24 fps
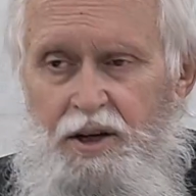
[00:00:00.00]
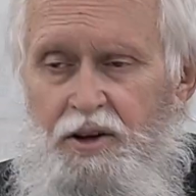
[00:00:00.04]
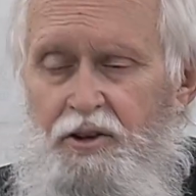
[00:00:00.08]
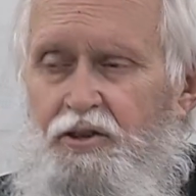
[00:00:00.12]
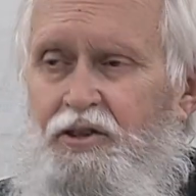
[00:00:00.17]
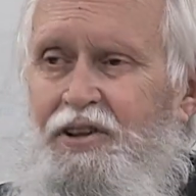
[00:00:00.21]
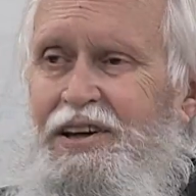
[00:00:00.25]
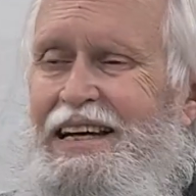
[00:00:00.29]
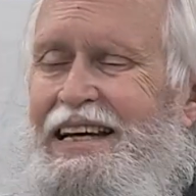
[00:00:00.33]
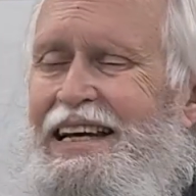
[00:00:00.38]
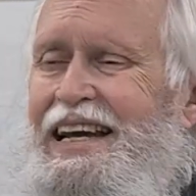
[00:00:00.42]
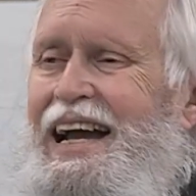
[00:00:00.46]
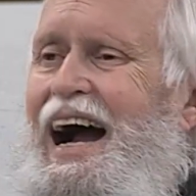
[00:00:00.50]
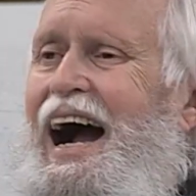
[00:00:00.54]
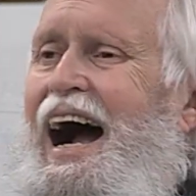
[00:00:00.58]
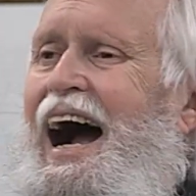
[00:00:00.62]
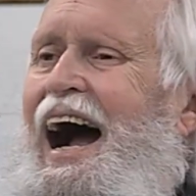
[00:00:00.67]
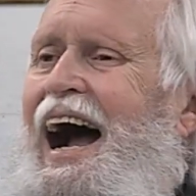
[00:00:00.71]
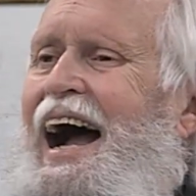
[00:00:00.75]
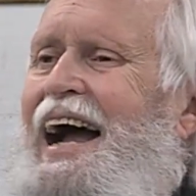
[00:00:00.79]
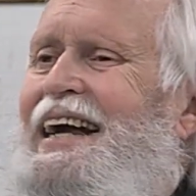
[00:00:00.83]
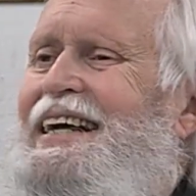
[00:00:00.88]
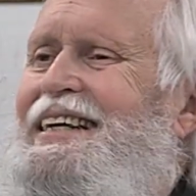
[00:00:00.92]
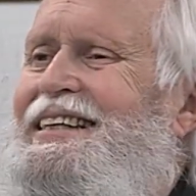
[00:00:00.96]
the
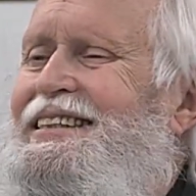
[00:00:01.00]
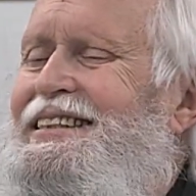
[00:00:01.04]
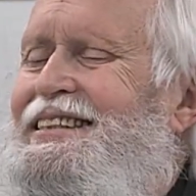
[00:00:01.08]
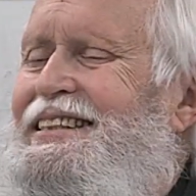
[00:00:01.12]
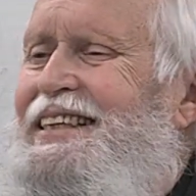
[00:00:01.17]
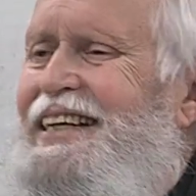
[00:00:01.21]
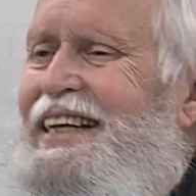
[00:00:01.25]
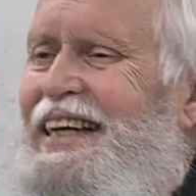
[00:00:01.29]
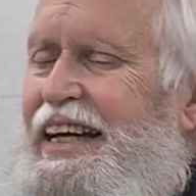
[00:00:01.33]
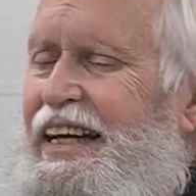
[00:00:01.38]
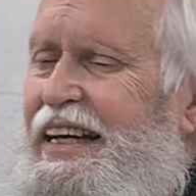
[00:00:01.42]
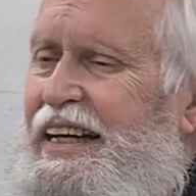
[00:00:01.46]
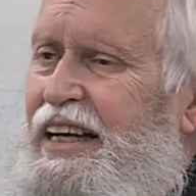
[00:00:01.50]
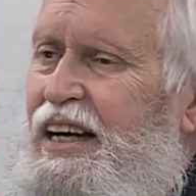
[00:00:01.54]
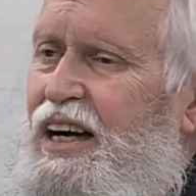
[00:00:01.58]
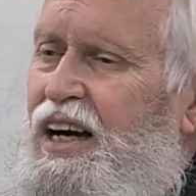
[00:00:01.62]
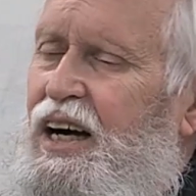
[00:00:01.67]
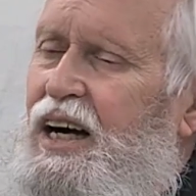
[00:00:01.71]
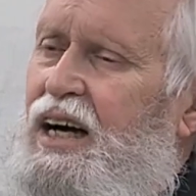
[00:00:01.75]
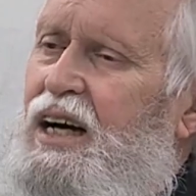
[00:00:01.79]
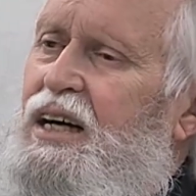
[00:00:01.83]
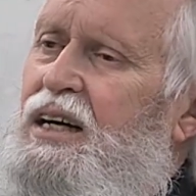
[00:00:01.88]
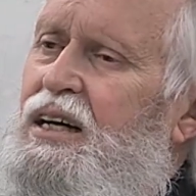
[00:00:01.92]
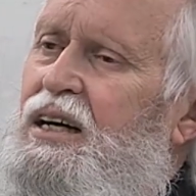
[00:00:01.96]

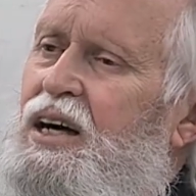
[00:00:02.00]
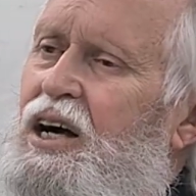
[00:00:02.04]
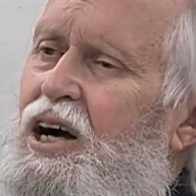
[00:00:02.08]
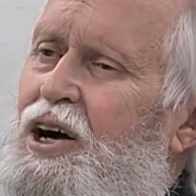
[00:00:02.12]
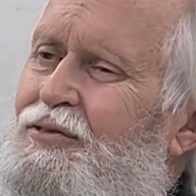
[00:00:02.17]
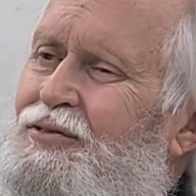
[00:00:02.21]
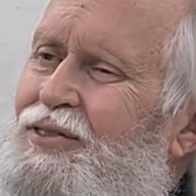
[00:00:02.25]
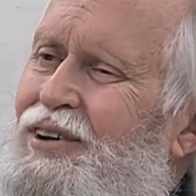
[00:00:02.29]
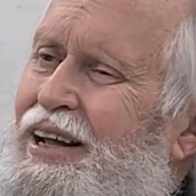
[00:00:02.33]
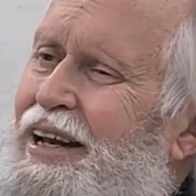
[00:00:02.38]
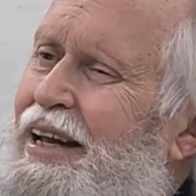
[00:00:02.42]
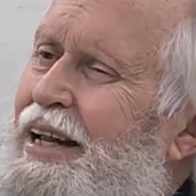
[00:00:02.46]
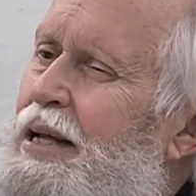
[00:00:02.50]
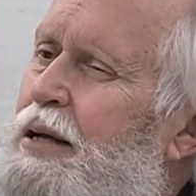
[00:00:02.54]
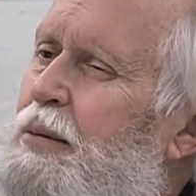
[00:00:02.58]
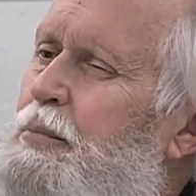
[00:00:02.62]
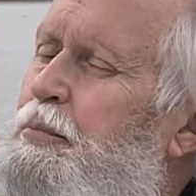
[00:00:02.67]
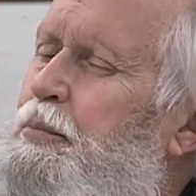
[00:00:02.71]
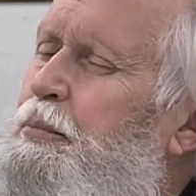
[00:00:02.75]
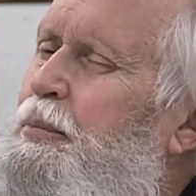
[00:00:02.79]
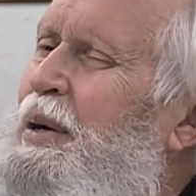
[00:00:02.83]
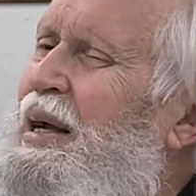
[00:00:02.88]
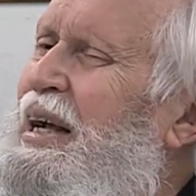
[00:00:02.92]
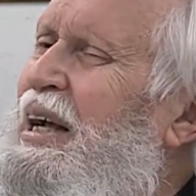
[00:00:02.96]
idea of an
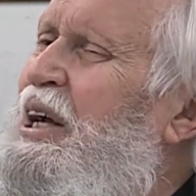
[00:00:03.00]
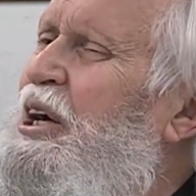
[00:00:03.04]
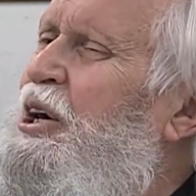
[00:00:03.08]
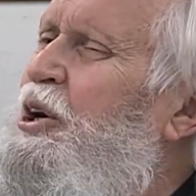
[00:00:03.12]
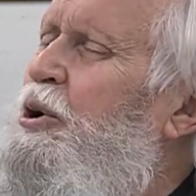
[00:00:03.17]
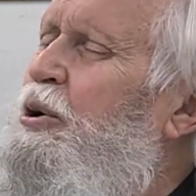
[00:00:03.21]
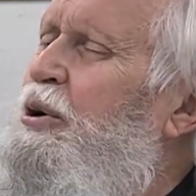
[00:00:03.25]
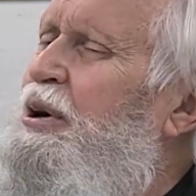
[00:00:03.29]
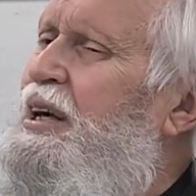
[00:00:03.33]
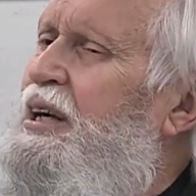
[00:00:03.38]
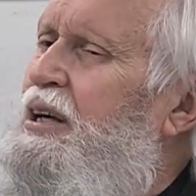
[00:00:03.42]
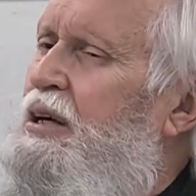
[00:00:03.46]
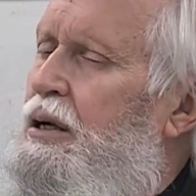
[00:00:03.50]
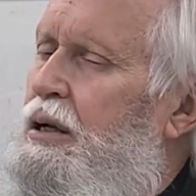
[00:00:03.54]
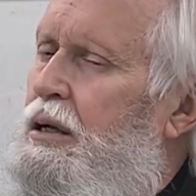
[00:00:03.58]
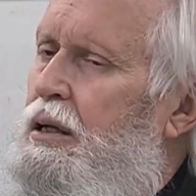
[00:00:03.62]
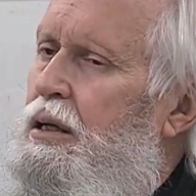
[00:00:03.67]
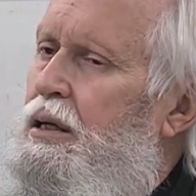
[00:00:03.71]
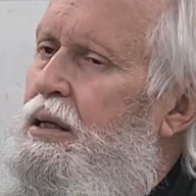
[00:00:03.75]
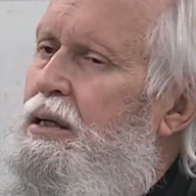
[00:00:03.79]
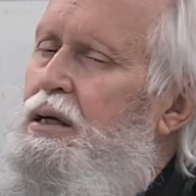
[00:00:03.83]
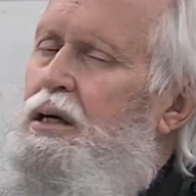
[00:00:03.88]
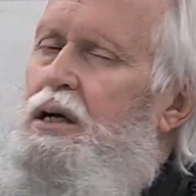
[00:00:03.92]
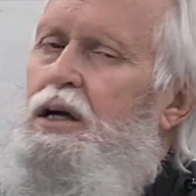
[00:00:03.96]

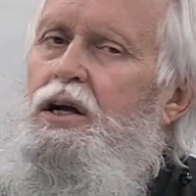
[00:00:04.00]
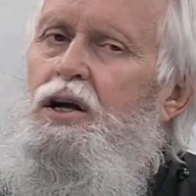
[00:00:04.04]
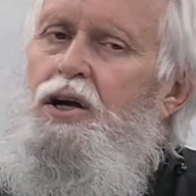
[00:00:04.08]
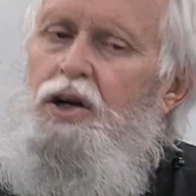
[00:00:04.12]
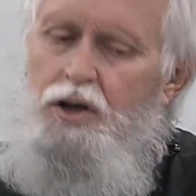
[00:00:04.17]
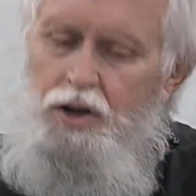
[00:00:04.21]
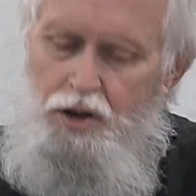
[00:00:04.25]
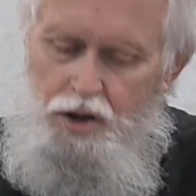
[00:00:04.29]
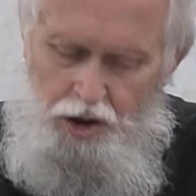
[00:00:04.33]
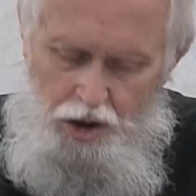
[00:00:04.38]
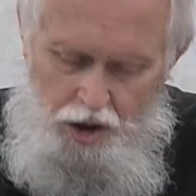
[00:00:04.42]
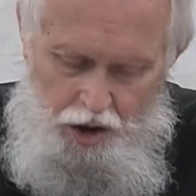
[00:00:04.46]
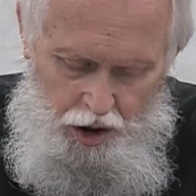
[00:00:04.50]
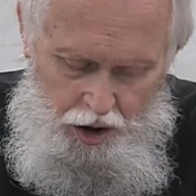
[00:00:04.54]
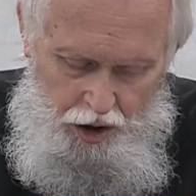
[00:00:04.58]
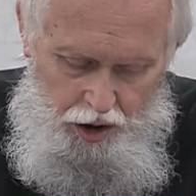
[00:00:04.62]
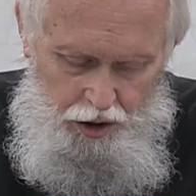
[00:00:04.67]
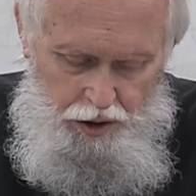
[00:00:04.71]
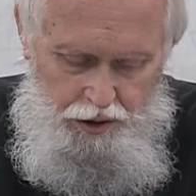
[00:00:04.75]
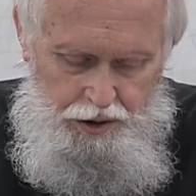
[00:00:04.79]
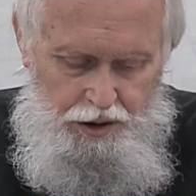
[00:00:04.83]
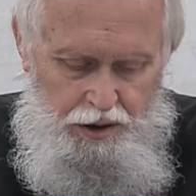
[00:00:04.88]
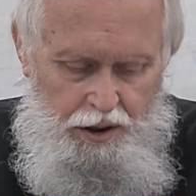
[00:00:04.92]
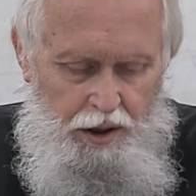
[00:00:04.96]
imperial
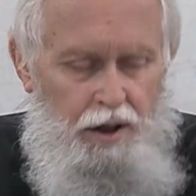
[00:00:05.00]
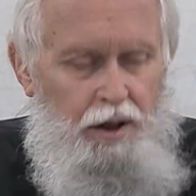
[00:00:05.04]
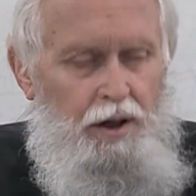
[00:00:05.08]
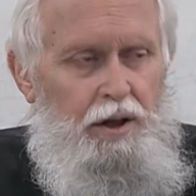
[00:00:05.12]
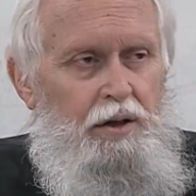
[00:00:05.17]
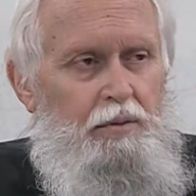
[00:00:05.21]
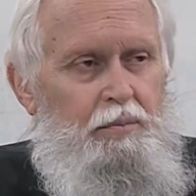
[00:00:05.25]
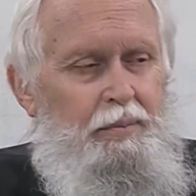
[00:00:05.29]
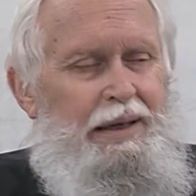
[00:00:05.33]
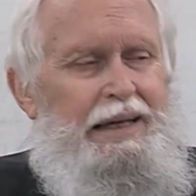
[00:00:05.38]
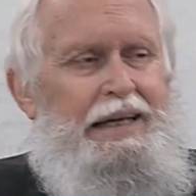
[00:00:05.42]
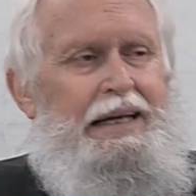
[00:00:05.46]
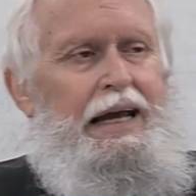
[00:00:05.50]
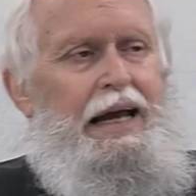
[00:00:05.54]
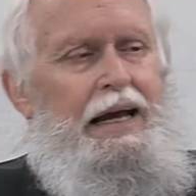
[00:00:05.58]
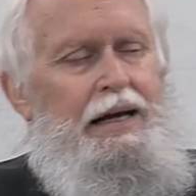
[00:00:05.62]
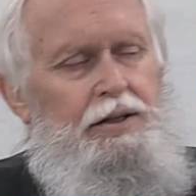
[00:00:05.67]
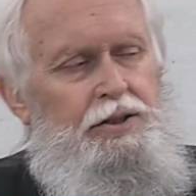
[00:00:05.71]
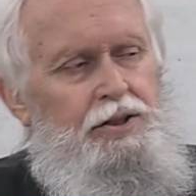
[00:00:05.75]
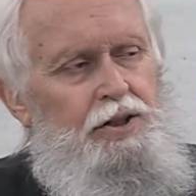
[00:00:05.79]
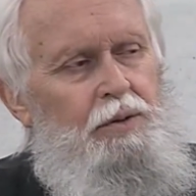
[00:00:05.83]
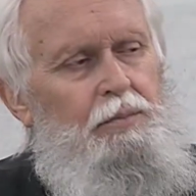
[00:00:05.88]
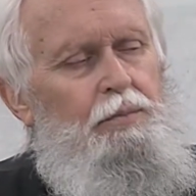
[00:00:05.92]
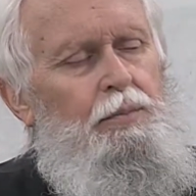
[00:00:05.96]
cult
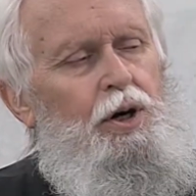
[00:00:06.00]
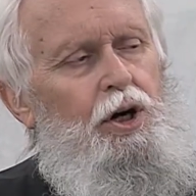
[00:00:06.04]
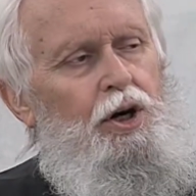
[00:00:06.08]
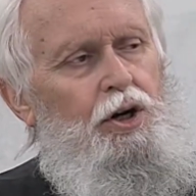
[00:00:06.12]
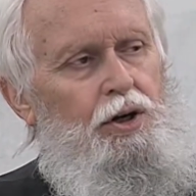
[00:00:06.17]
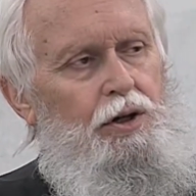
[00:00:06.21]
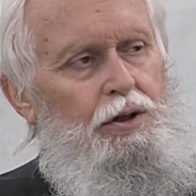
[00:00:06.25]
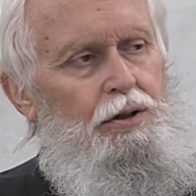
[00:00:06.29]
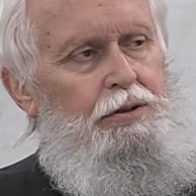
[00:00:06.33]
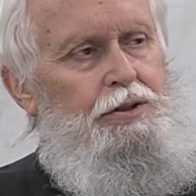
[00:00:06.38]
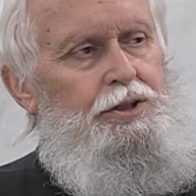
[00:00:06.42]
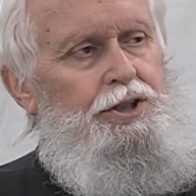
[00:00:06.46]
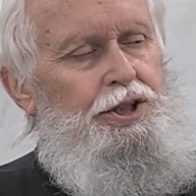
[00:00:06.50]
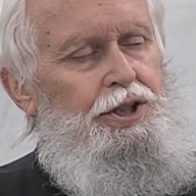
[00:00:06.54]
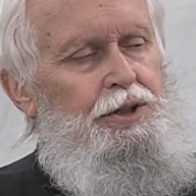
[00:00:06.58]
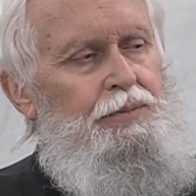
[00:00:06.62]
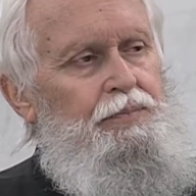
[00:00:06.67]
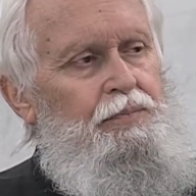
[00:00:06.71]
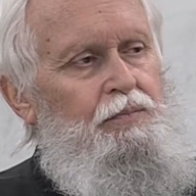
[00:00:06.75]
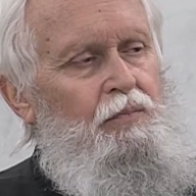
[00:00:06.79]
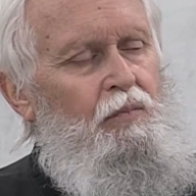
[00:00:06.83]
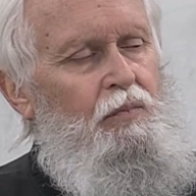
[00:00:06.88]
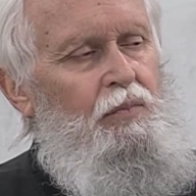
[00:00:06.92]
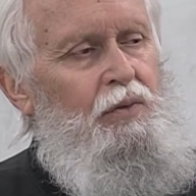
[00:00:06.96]
began to merge,
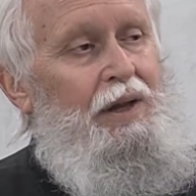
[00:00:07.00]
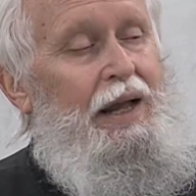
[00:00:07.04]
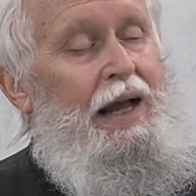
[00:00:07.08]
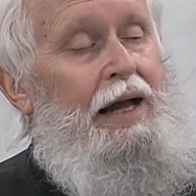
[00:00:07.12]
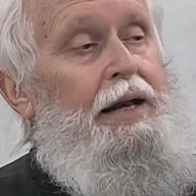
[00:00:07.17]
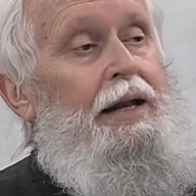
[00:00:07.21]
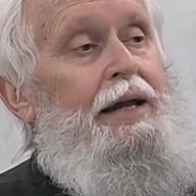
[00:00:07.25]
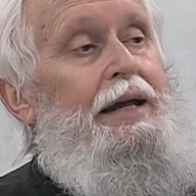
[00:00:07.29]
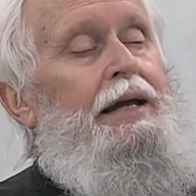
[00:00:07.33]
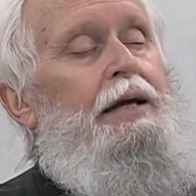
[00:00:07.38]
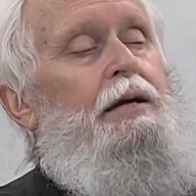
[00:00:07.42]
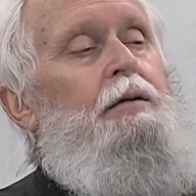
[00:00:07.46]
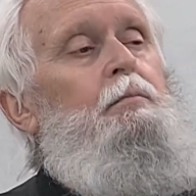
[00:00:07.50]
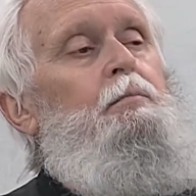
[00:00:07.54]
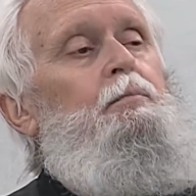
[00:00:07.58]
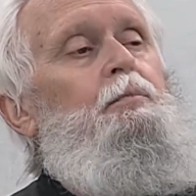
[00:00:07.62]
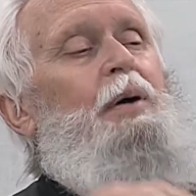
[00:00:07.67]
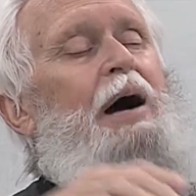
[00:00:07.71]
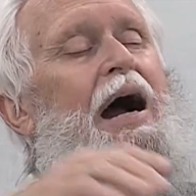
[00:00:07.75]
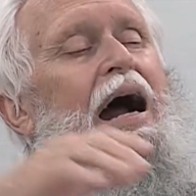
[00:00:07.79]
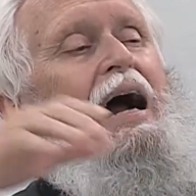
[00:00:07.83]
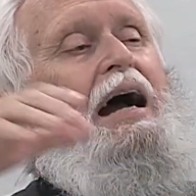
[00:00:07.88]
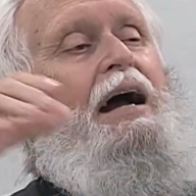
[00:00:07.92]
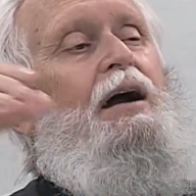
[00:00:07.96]
an
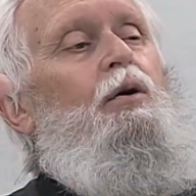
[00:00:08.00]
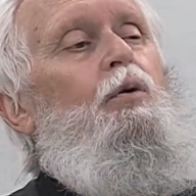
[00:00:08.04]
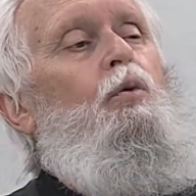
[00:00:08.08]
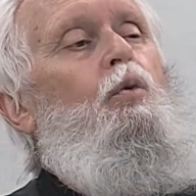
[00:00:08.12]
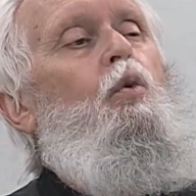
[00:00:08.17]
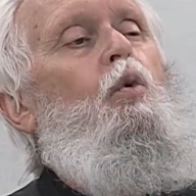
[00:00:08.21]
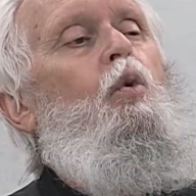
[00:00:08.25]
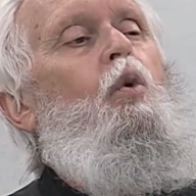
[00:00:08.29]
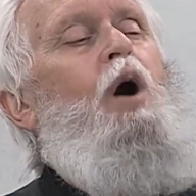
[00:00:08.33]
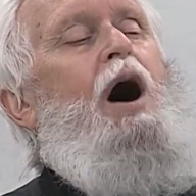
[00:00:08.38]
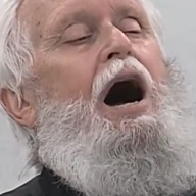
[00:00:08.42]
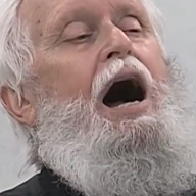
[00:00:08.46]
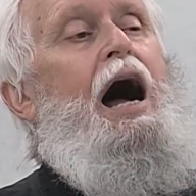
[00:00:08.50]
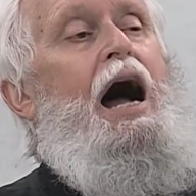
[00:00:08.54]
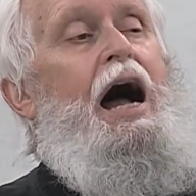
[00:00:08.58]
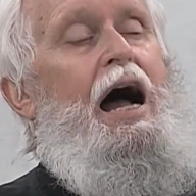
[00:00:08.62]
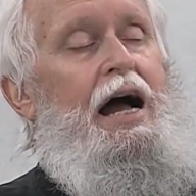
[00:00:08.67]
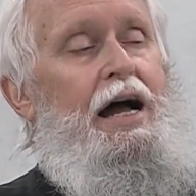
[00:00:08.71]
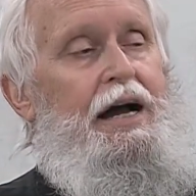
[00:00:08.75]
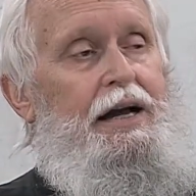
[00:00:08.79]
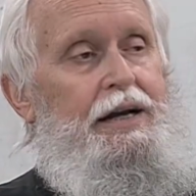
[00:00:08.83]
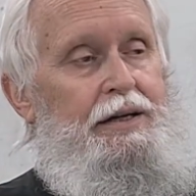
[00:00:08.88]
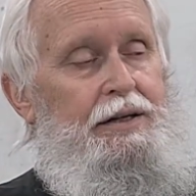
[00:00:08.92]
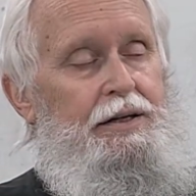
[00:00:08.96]

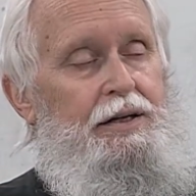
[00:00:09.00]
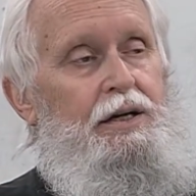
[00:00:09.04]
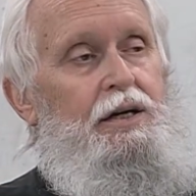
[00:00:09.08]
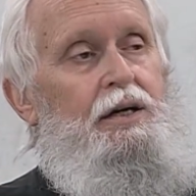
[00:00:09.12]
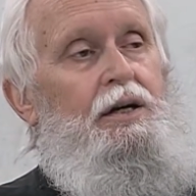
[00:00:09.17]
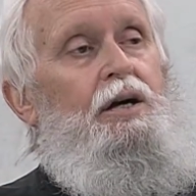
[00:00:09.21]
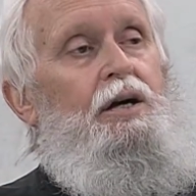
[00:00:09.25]
empire-wide